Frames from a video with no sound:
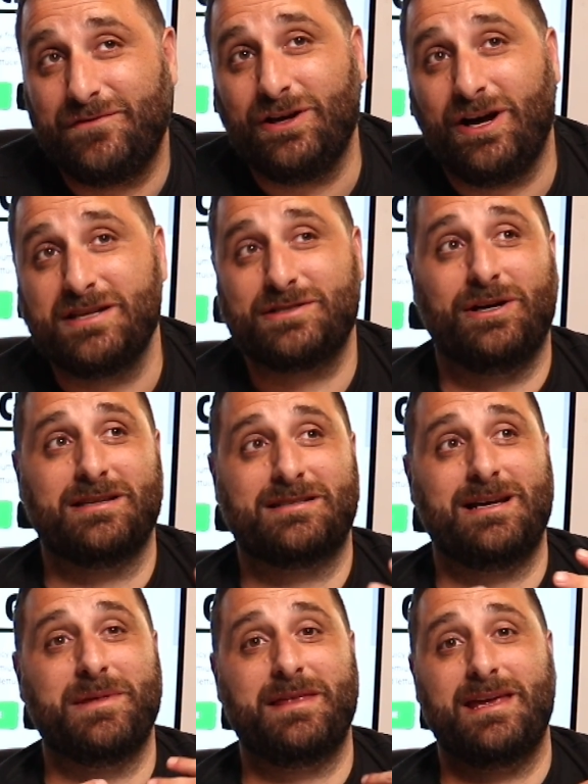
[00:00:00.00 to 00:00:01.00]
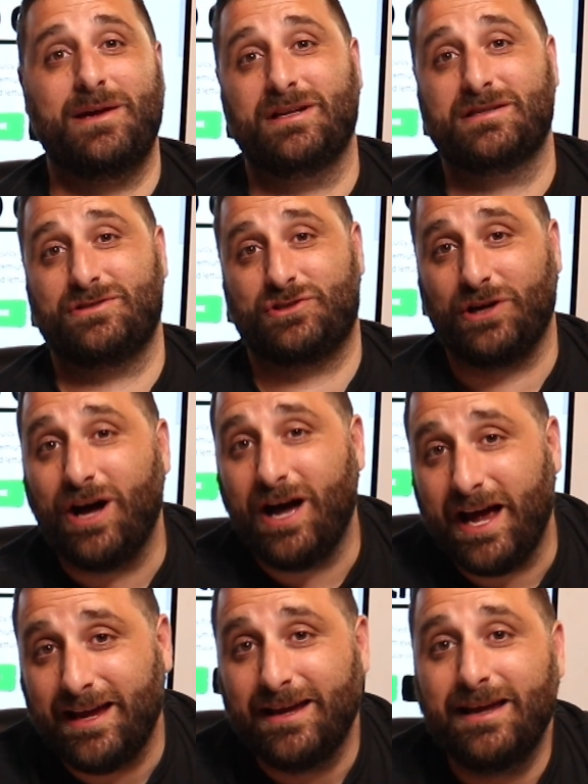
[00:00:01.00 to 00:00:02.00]
you guys got something that you want us to
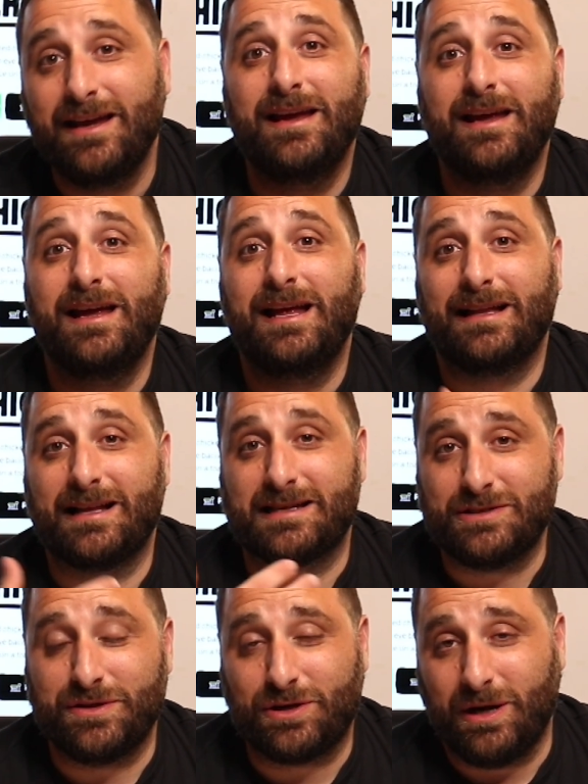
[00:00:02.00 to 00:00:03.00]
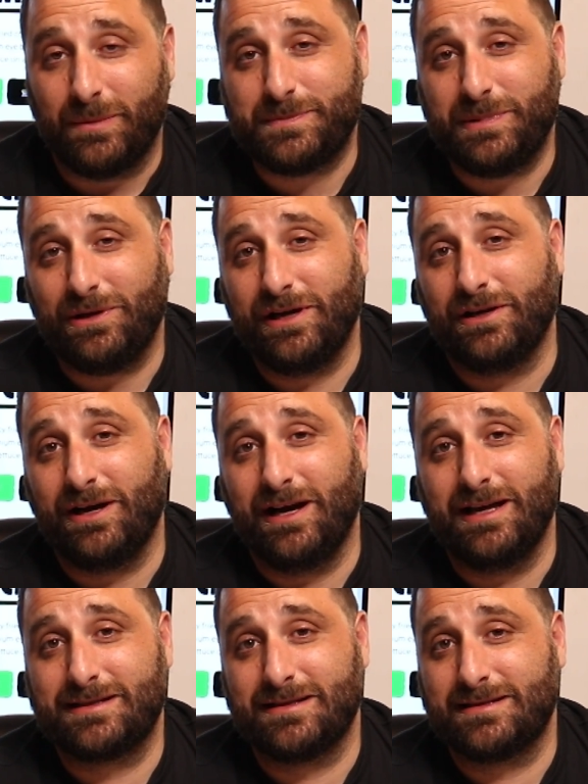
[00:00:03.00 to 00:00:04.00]
try, let us know. Let us know in the comments below,
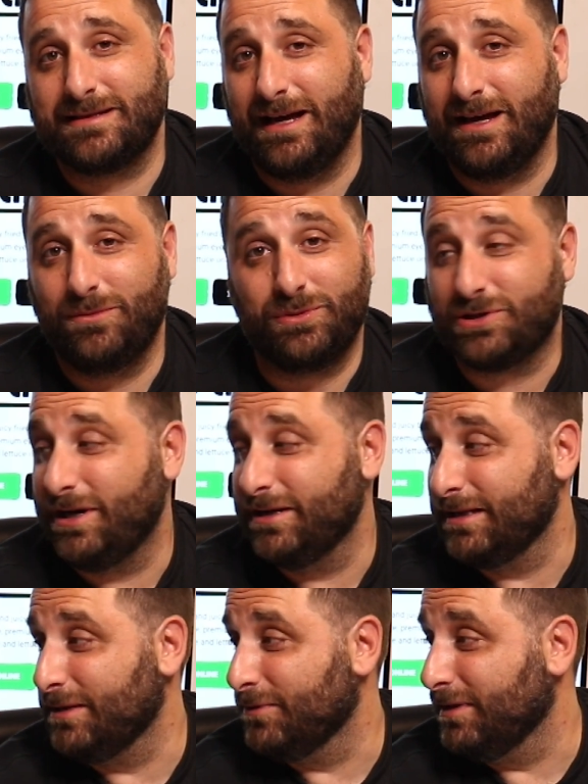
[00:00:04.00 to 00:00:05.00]
guys, because we'll try anything